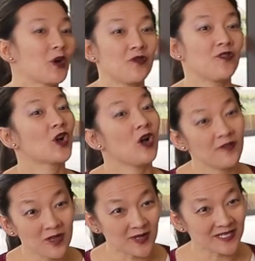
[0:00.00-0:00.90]
go for
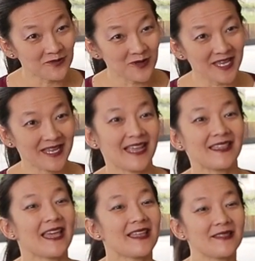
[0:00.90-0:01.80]
coffee once a week,
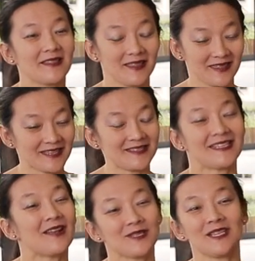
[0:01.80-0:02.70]
and that it
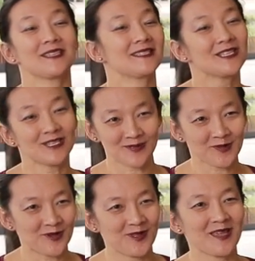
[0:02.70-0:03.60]
sounds like a, such a
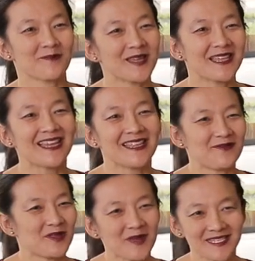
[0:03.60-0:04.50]
small thing, but
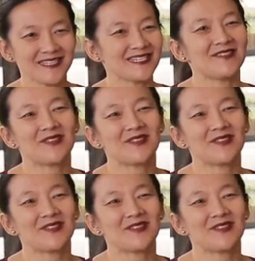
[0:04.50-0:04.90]
if the person doesn't